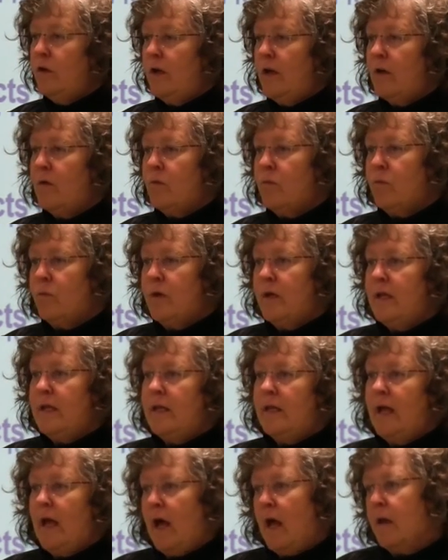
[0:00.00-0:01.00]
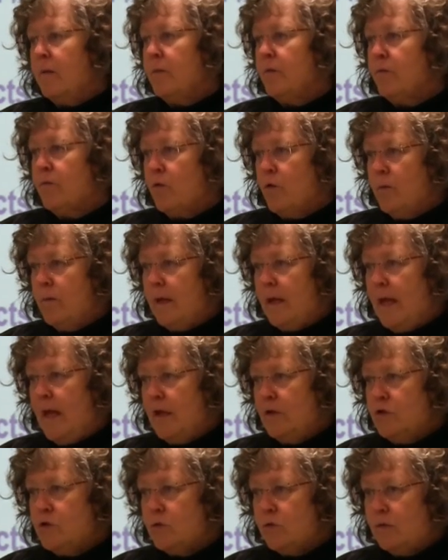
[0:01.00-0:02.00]
look at really high performing
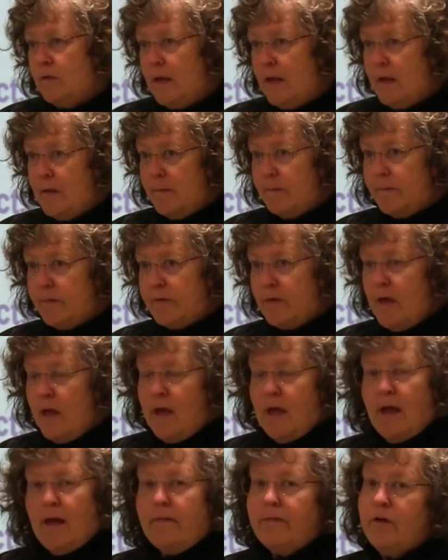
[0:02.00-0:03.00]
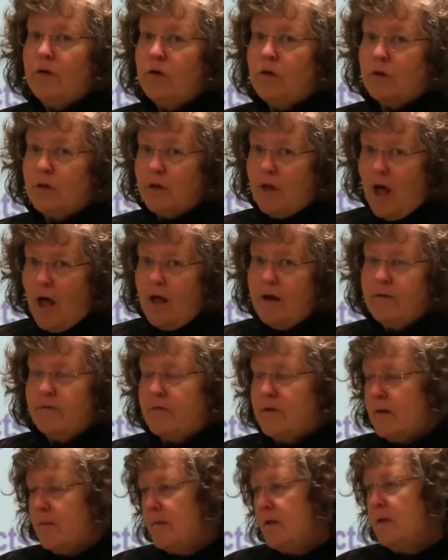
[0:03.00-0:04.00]
agile teams, and there are a lot
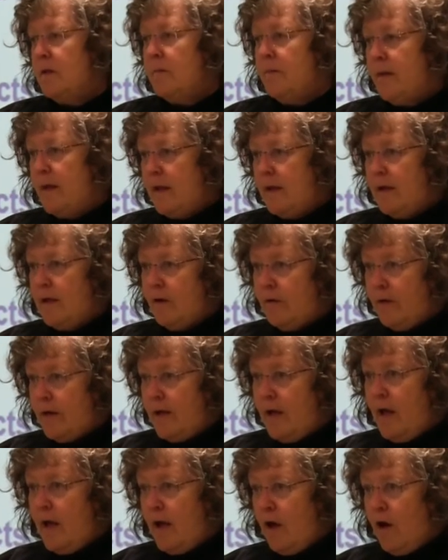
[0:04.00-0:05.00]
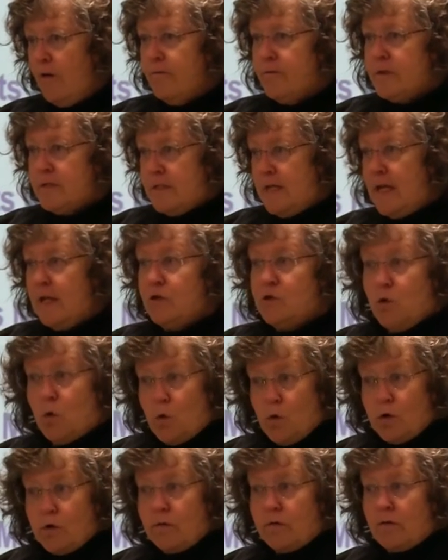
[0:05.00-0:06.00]
of them in the Bay Area, I often take
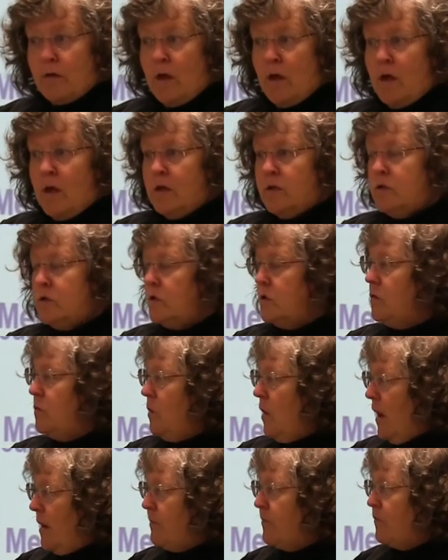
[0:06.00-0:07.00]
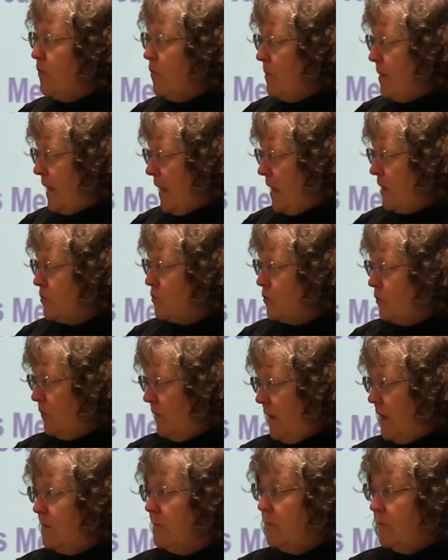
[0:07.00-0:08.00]
tours to high performing agile
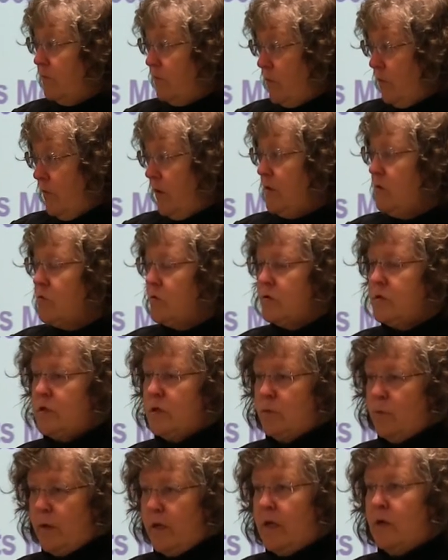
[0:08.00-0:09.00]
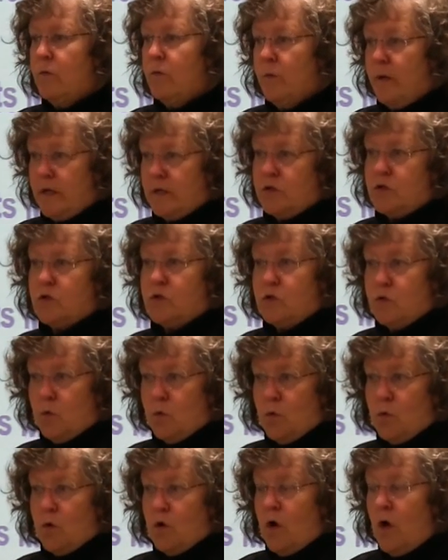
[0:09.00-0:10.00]
teams. If you're interested, we can arrange a
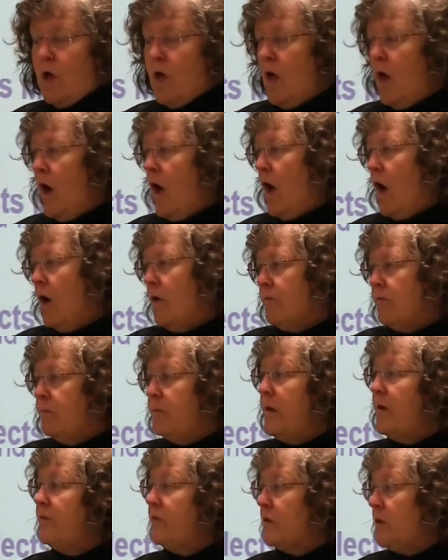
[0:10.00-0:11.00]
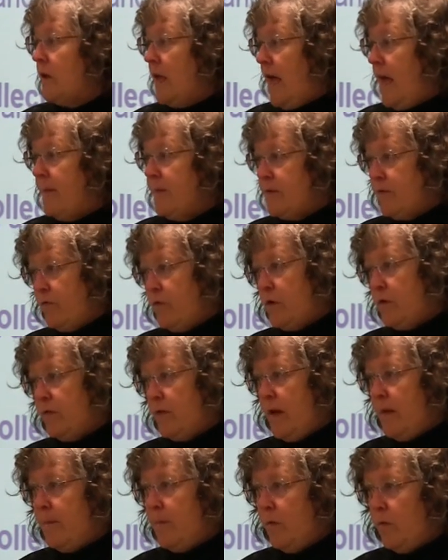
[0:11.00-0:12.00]
tour of Pivotal Labs, for
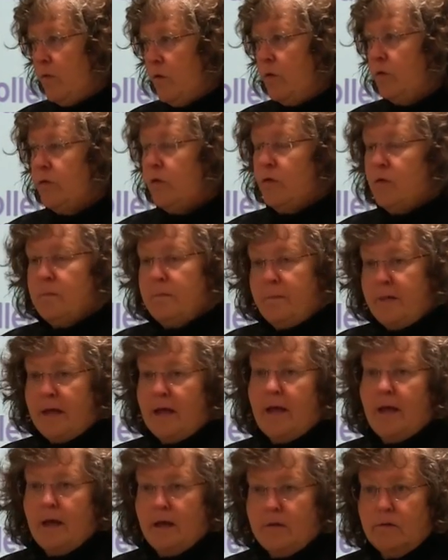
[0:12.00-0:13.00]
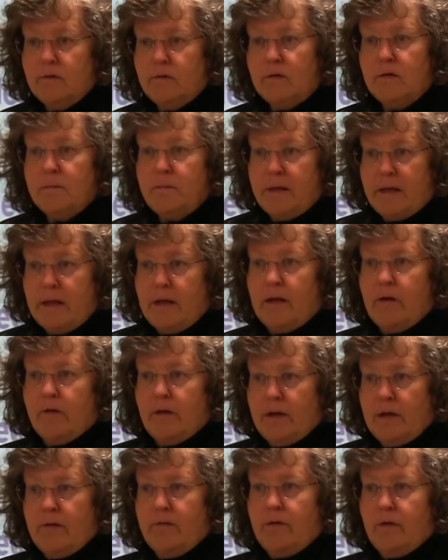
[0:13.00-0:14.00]
example. Those are the big guns in the Bay
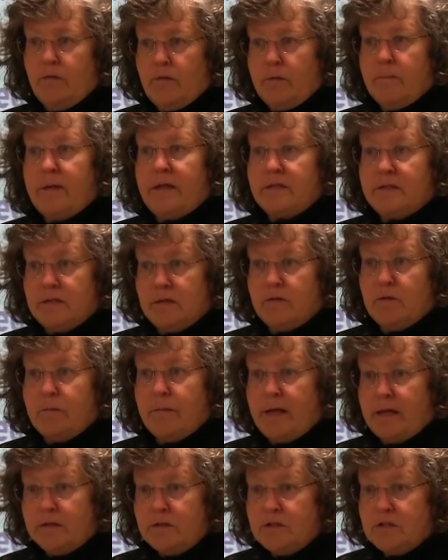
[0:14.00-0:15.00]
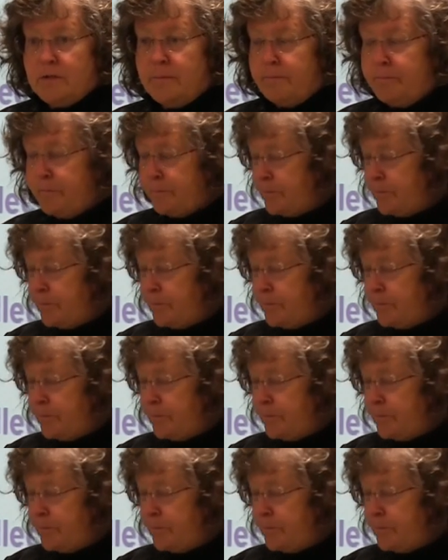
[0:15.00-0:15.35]
Area. They're the best of the best.